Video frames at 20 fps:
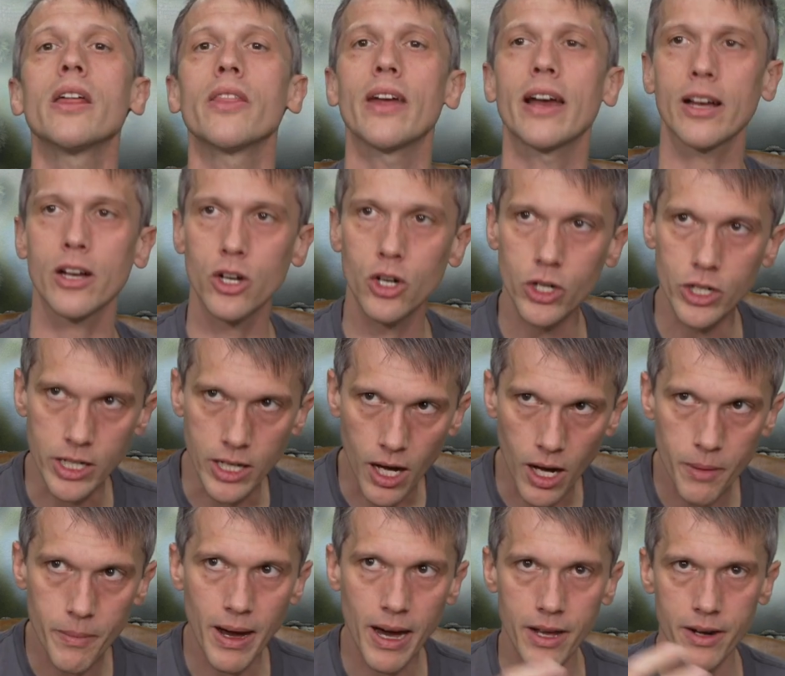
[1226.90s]
that could
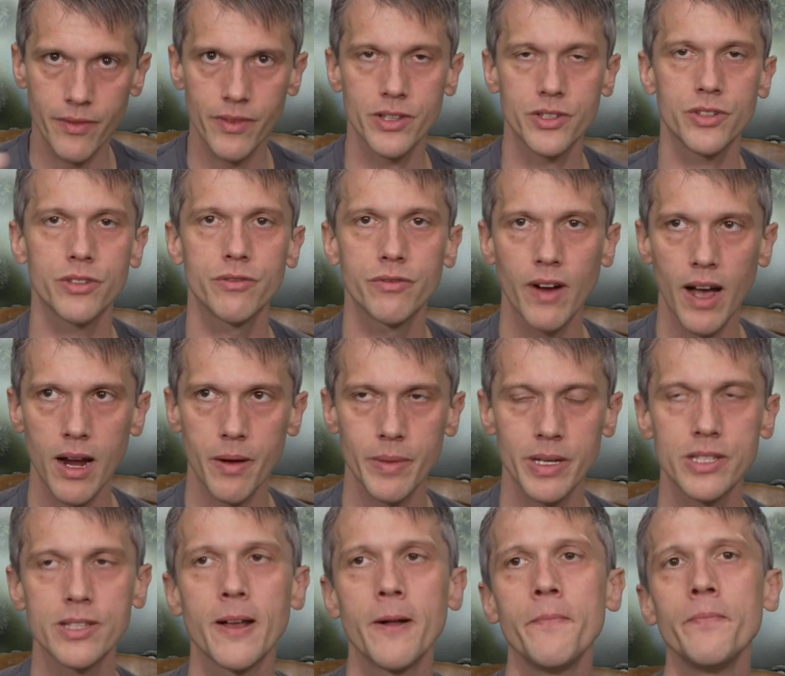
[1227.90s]
come out of this
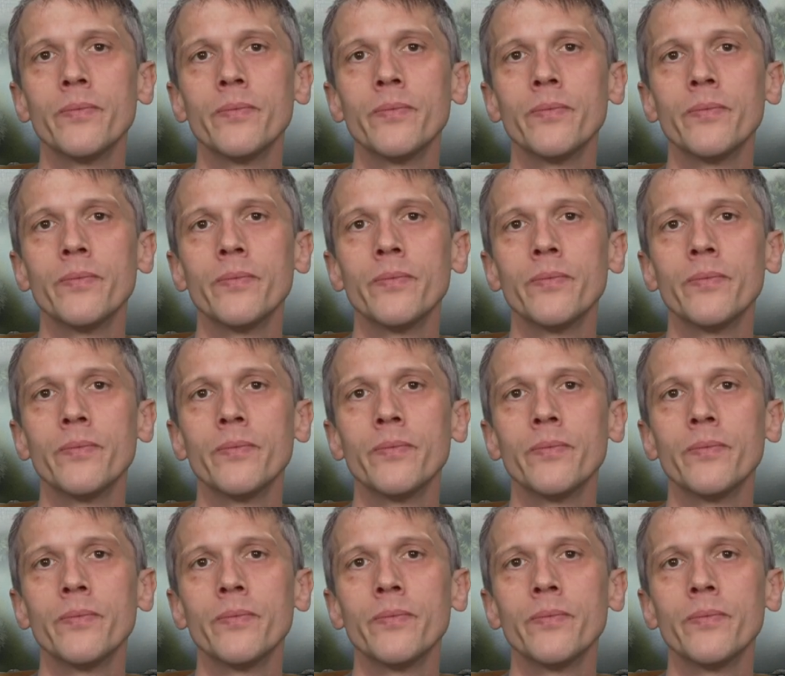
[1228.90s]
environment.